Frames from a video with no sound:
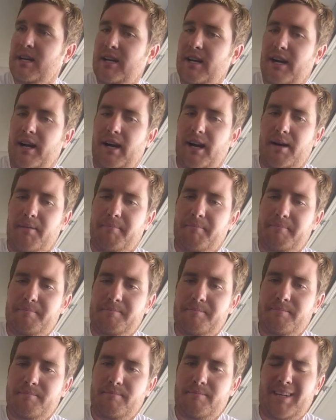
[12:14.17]

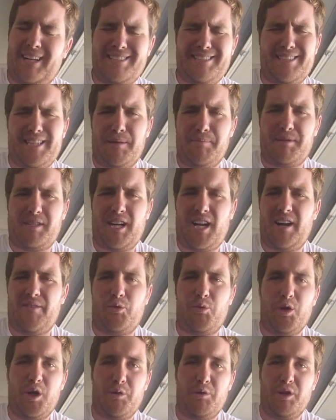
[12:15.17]
not steep, it's going to have
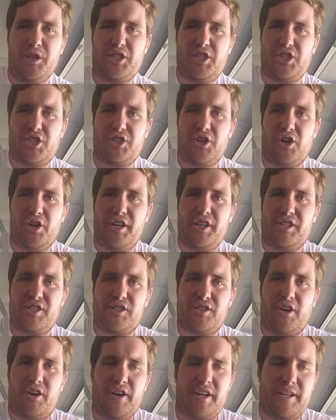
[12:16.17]
a really
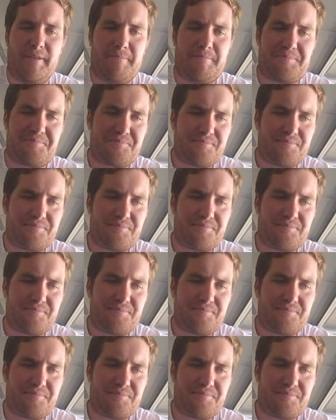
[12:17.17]
sturdy,